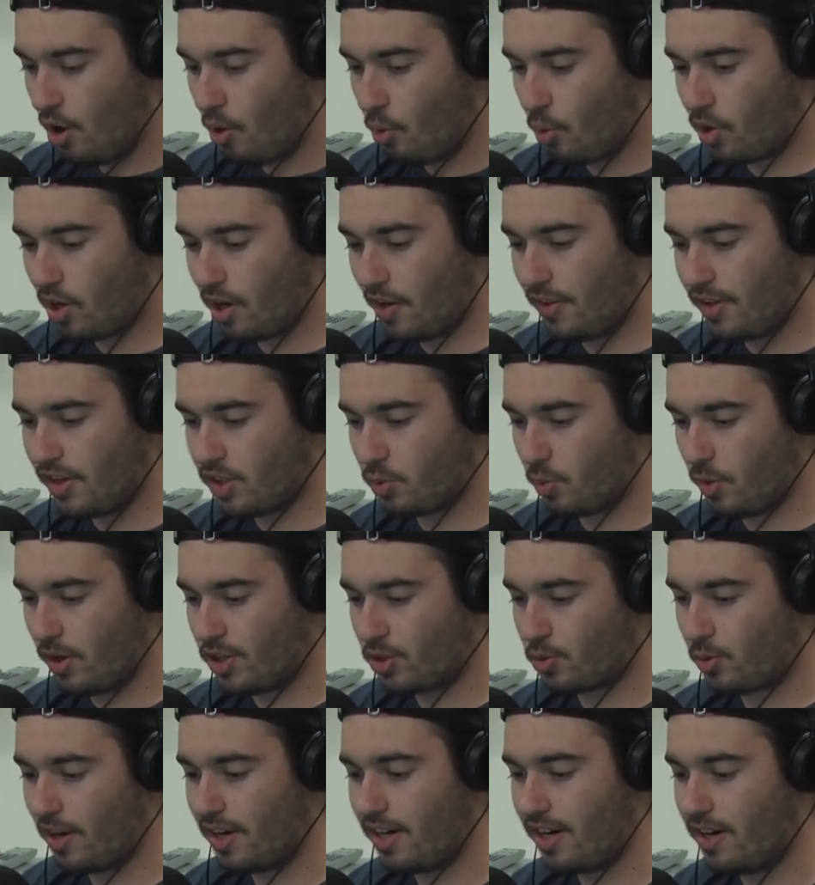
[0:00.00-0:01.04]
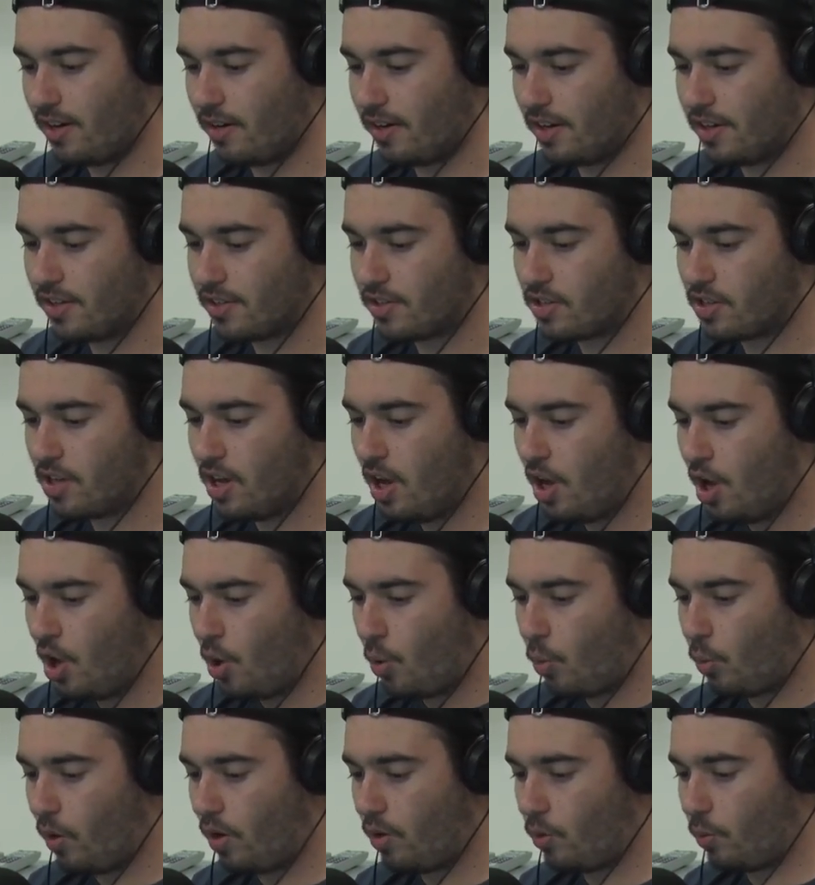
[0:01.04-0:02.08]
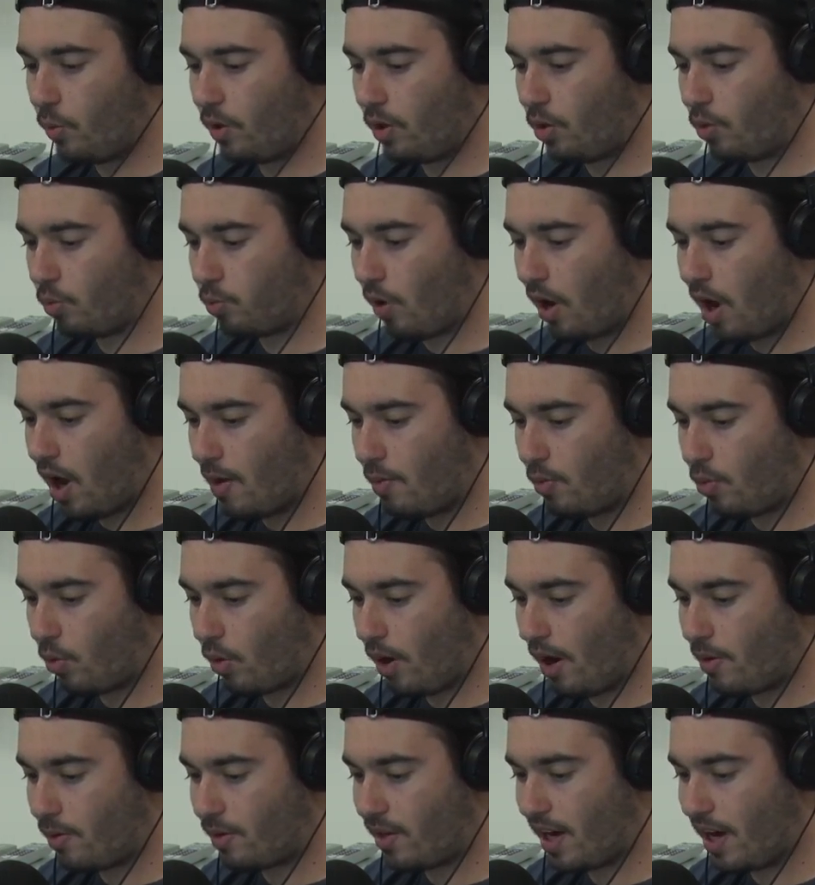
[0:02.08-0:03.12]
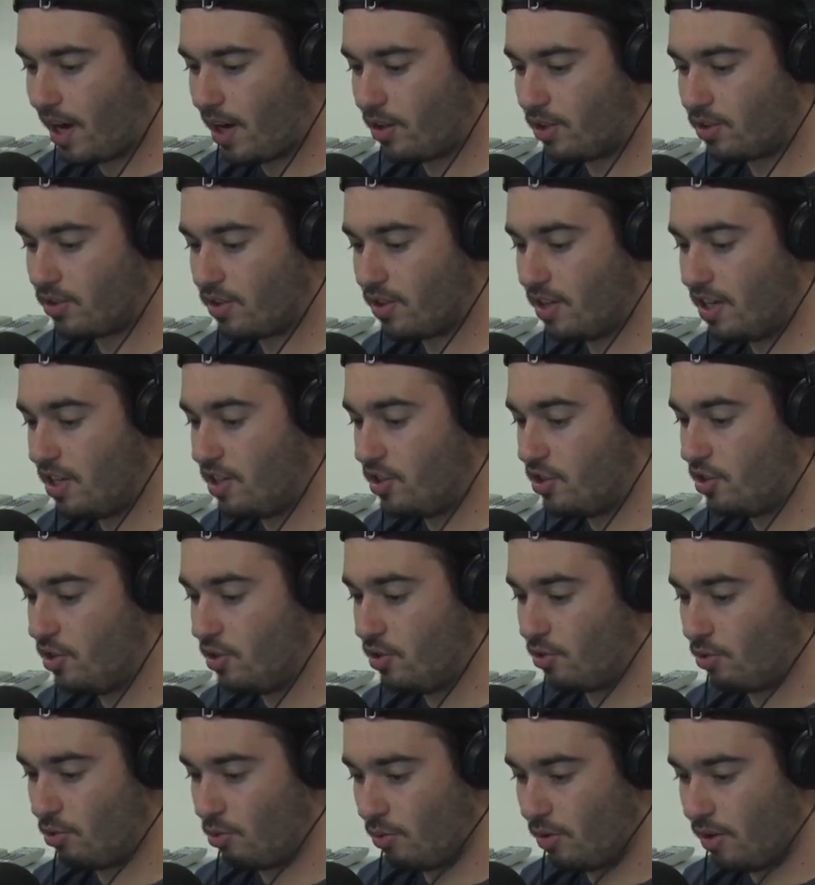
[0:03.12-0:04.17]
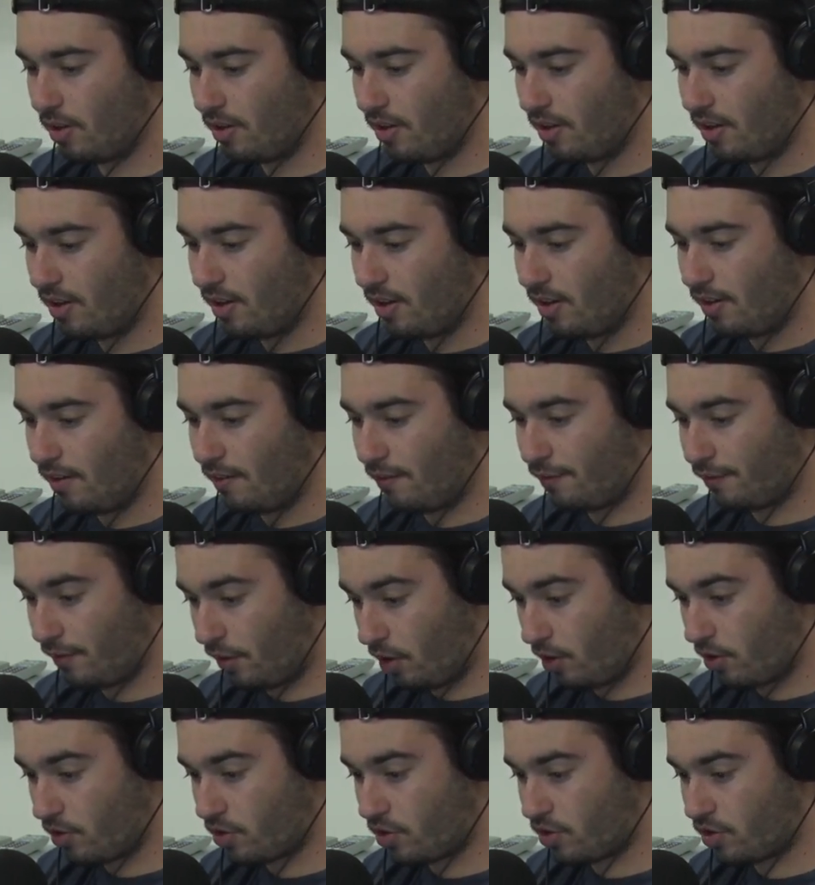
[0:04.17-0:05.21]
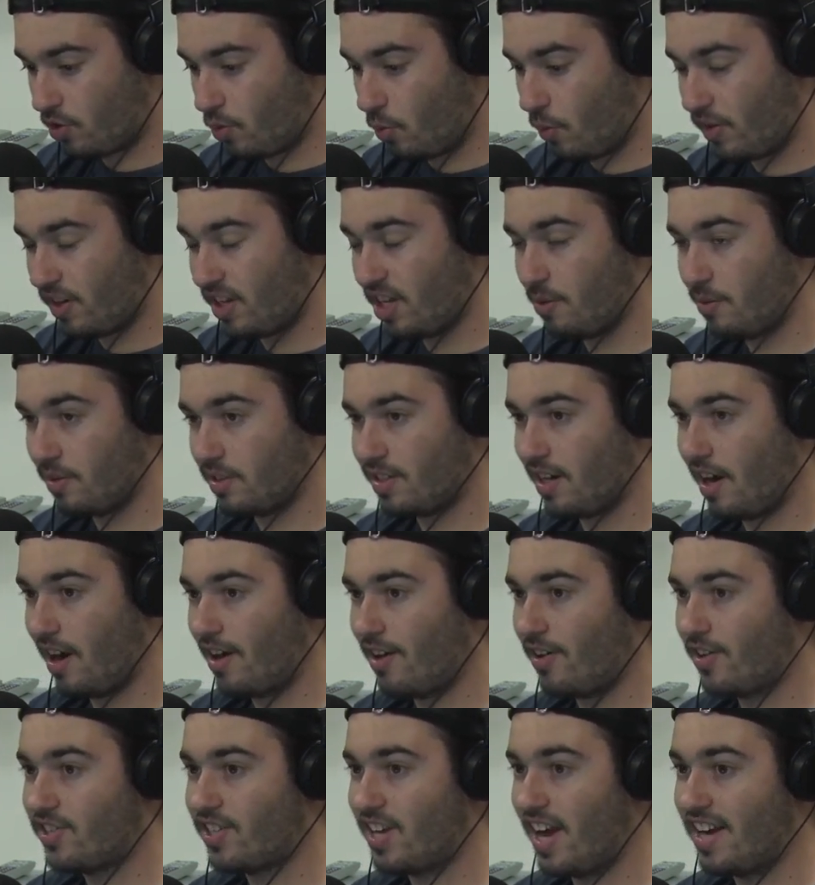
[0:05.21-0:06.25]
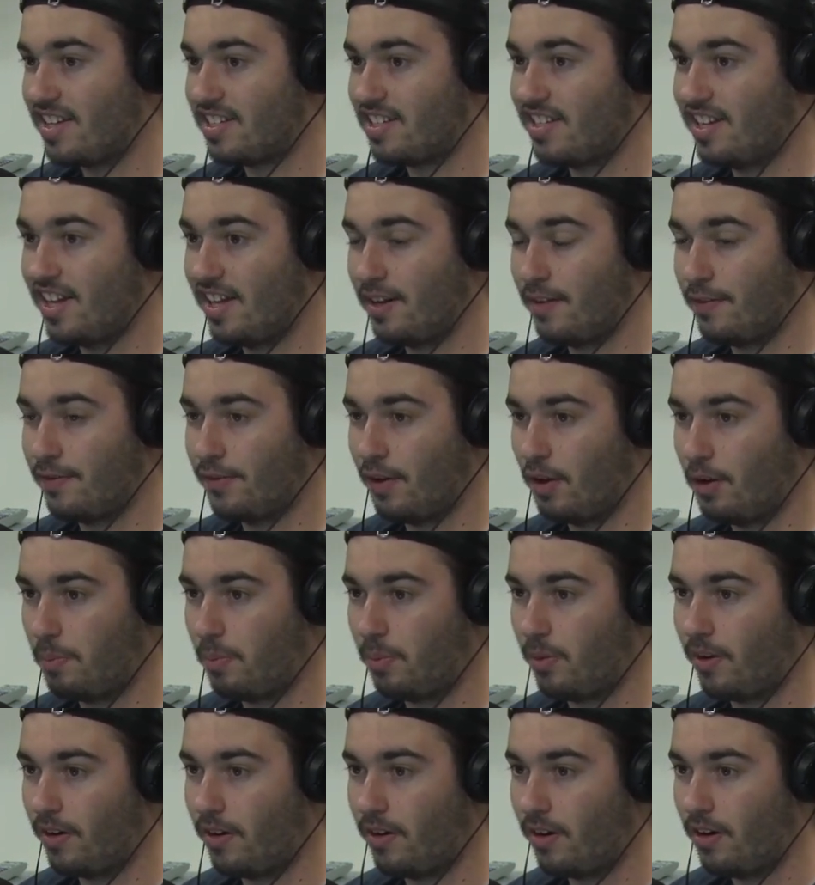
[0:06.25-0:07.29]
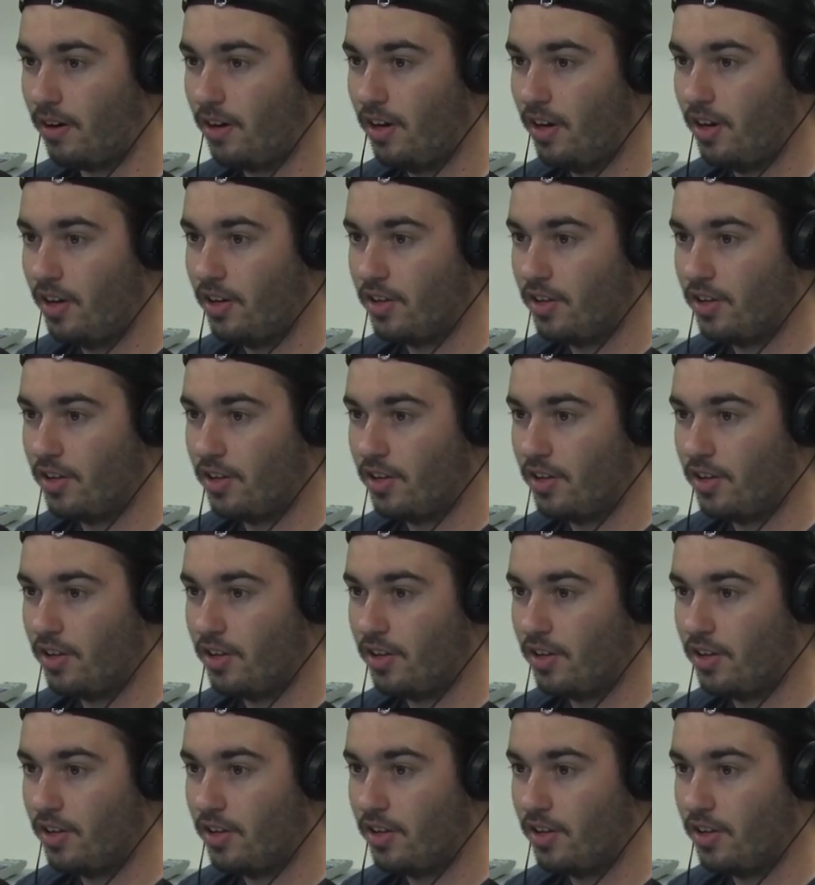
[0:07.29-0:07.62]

One of these ones right here is, what will Rob Gronkowski do first when he retires as an N F L player?